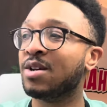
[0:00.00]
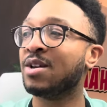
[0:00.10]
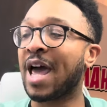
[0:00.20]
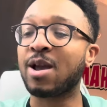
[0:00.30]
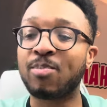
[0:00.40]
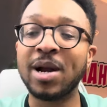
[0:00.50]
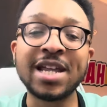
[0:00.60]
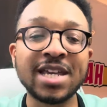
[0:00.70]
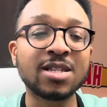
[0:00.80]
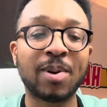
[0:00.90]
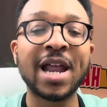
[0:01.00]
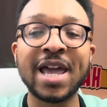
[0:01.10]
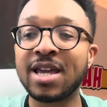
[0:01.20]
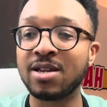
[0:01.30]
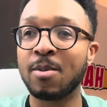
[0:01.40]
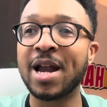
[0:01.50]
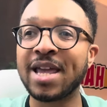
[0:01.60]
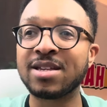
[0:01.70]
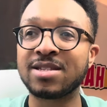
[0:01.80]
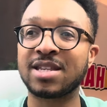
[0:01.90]
Like, please play
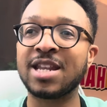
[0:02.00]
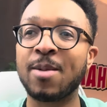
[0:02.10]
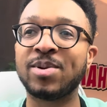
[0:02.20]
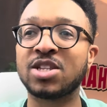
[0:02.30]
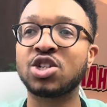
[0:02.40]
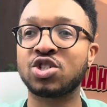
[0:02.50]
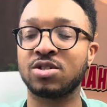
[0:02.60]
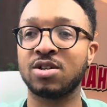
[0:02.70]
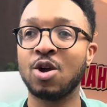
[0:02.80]
players in their position.